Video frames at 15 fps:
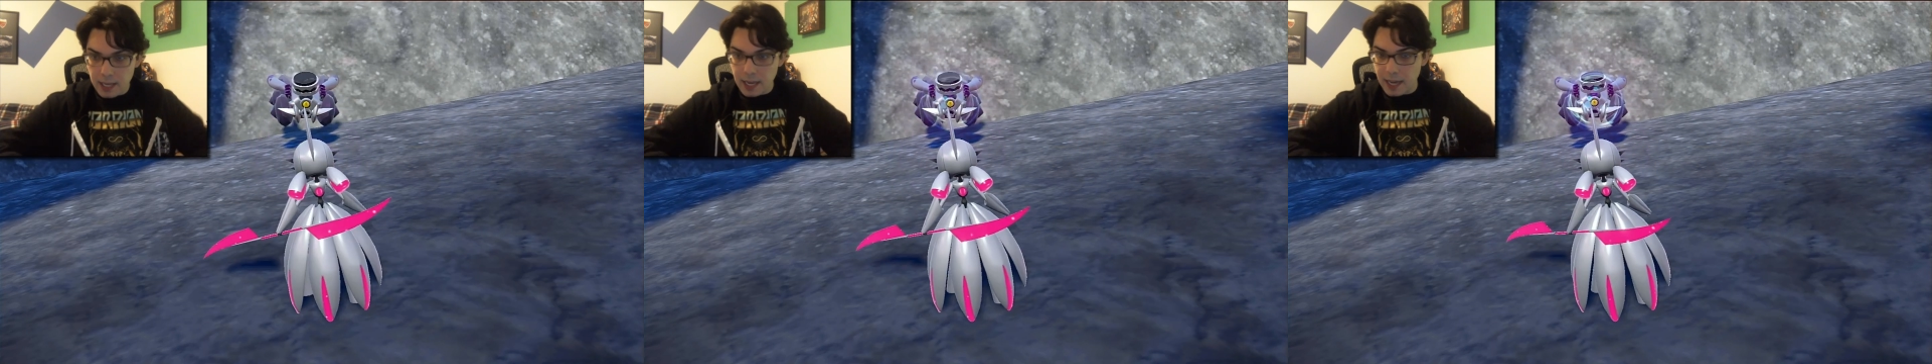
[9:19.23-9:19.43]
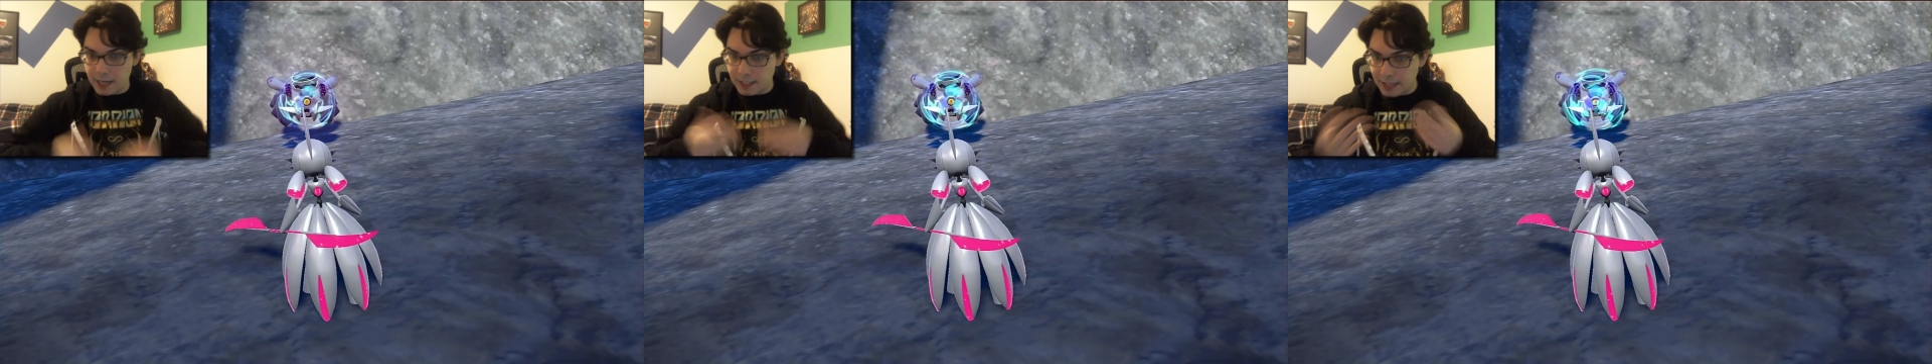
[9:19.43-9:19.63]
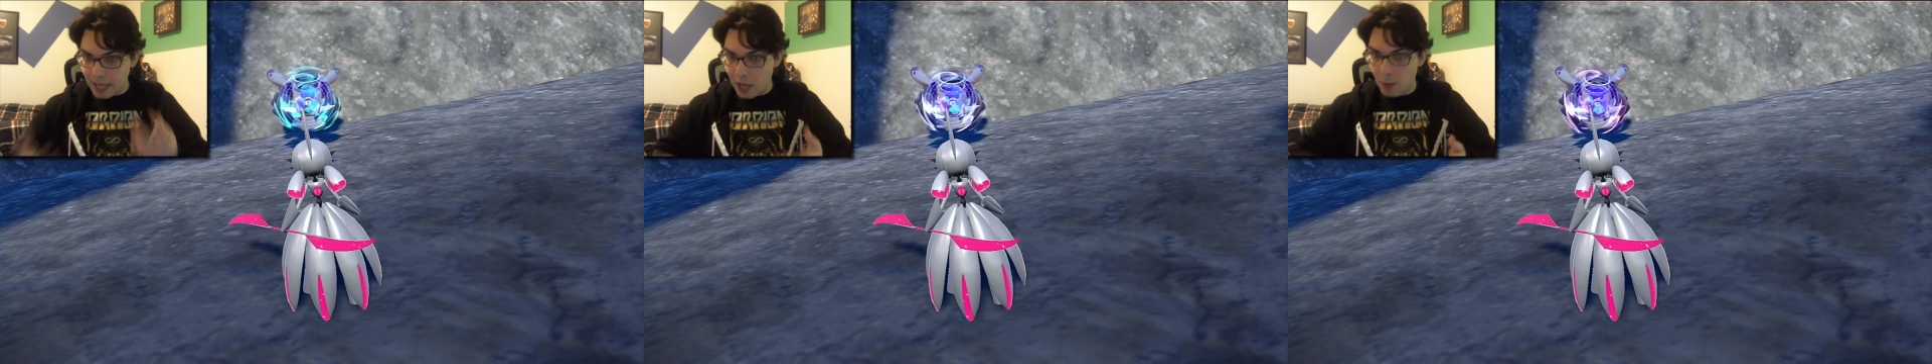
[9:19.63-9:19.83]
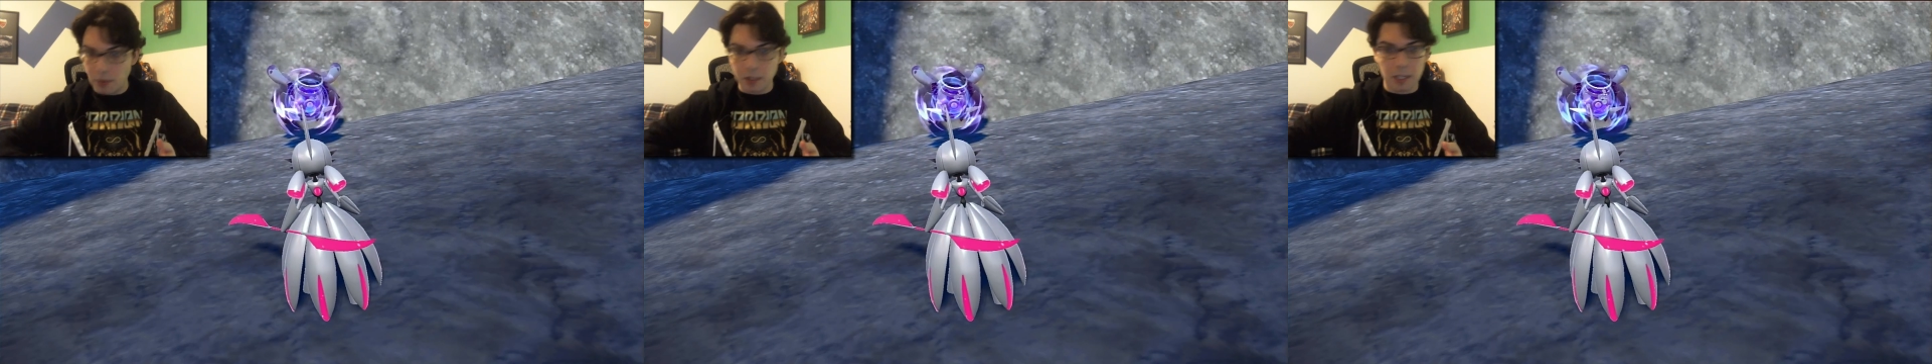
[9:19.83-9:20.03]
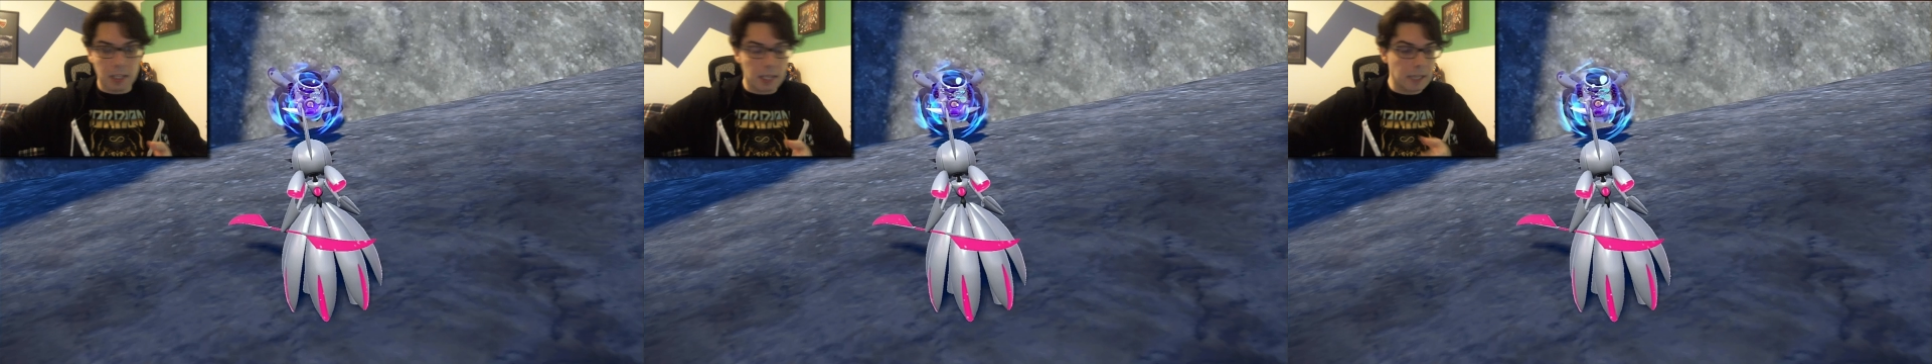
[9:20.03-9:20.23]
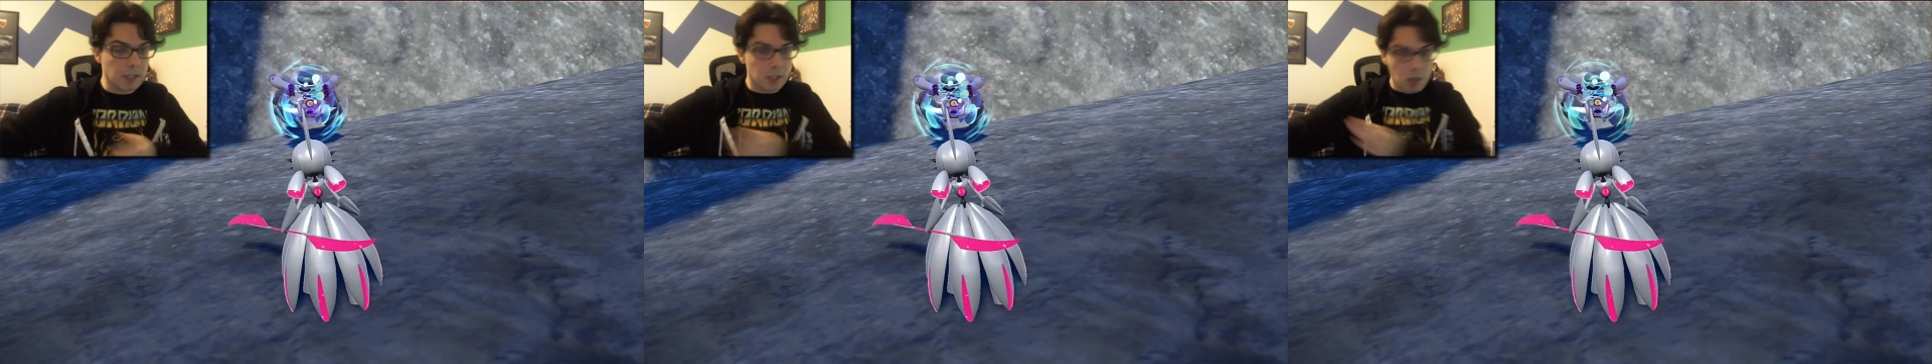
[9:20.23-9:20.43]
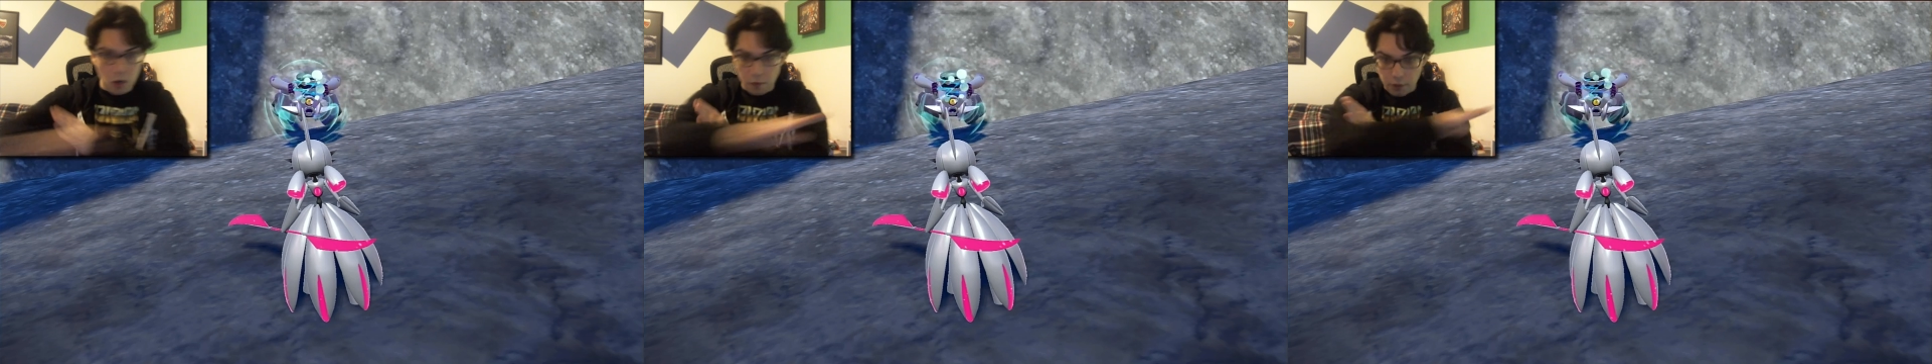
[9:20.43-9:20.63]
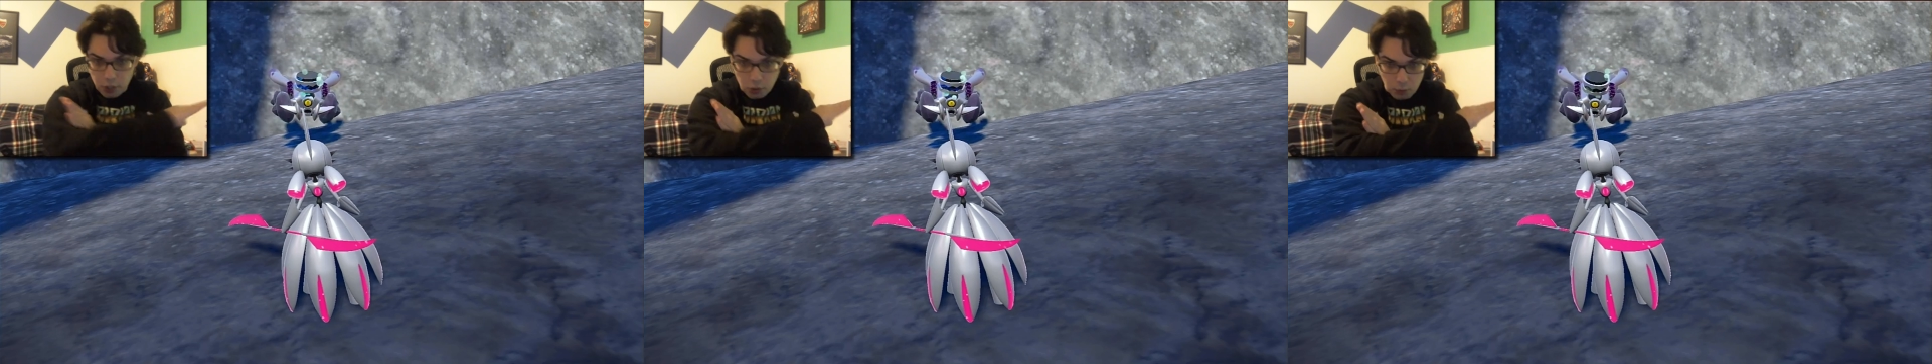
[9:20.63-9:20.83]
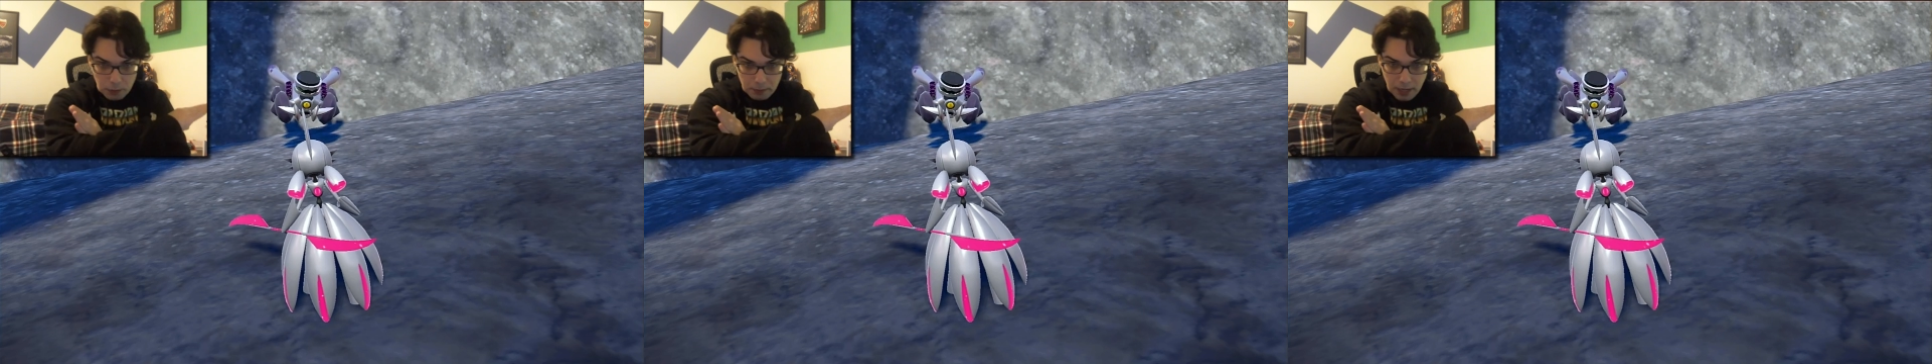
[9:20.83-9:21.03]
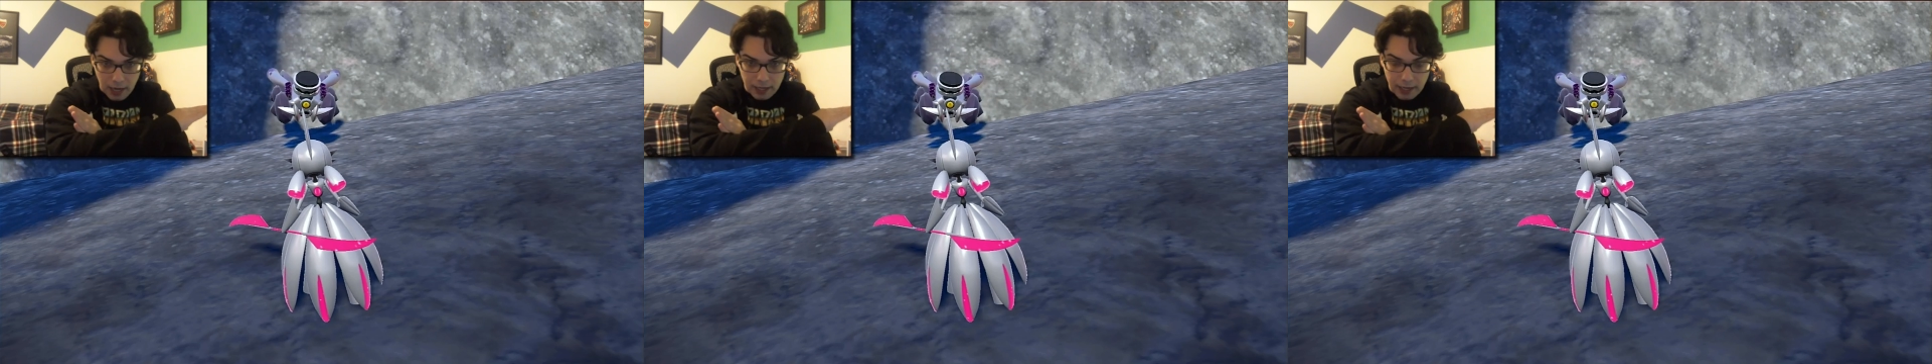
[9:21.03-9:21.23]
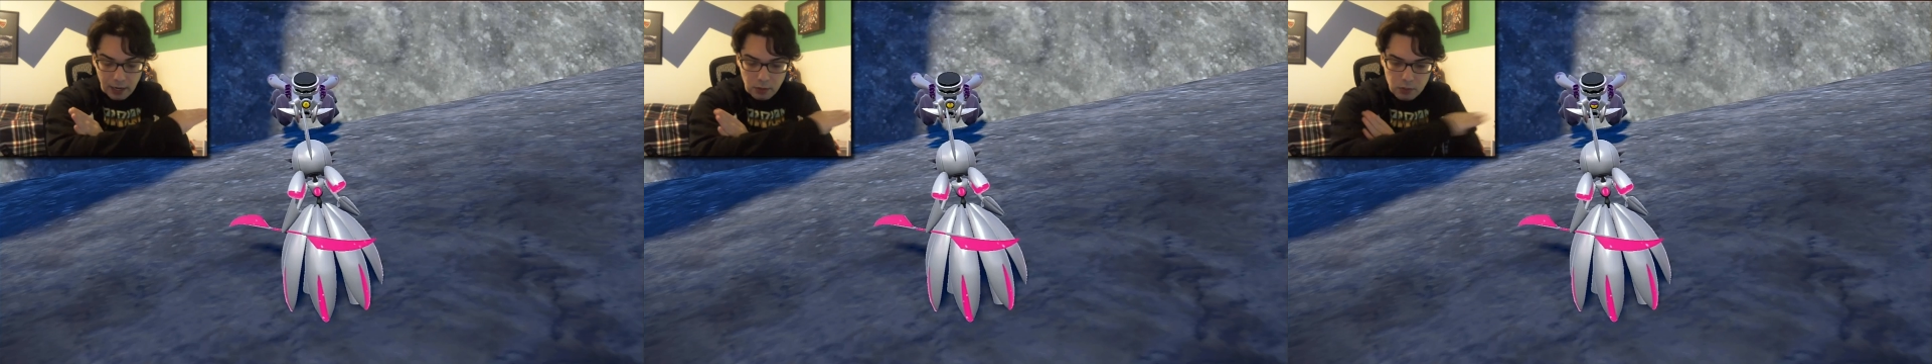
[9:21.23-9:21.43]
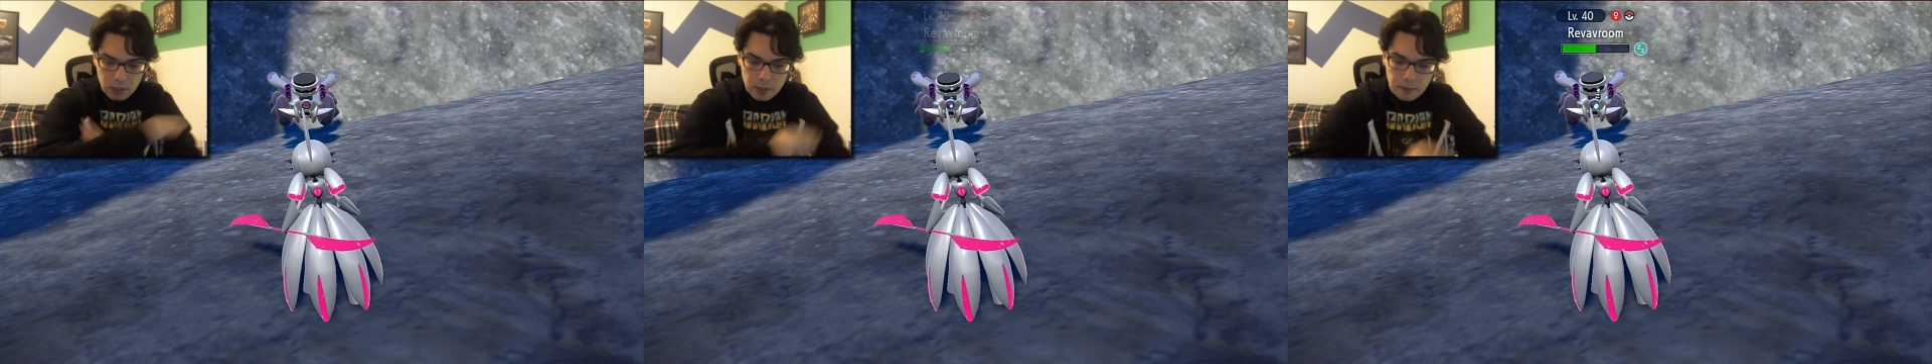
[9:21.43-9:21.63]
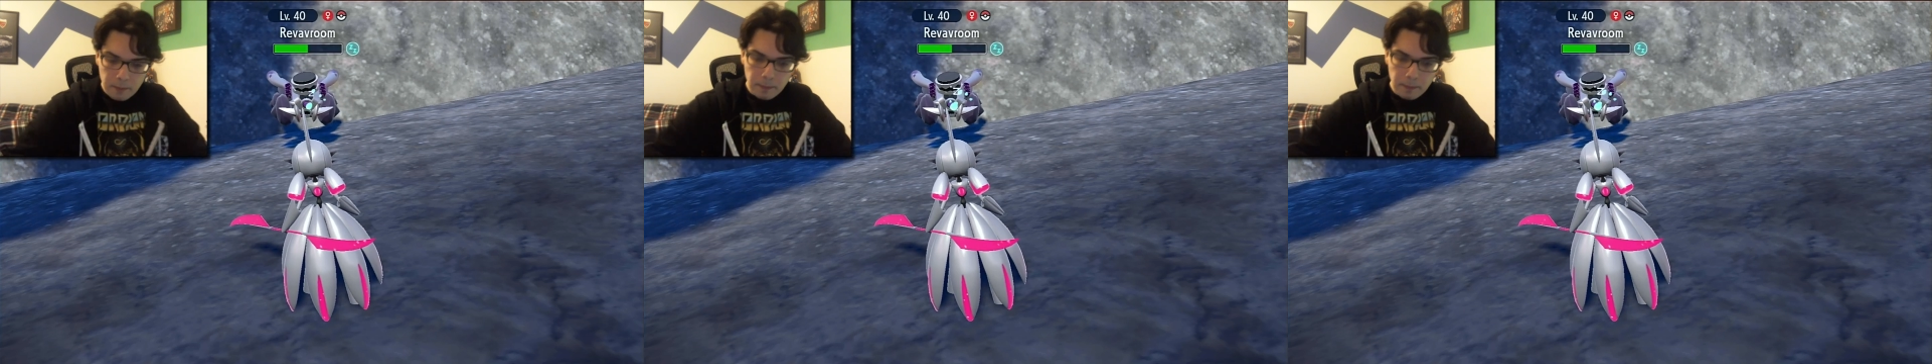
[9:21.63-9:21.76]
and allowing the Gallade to go for the sweep knockout.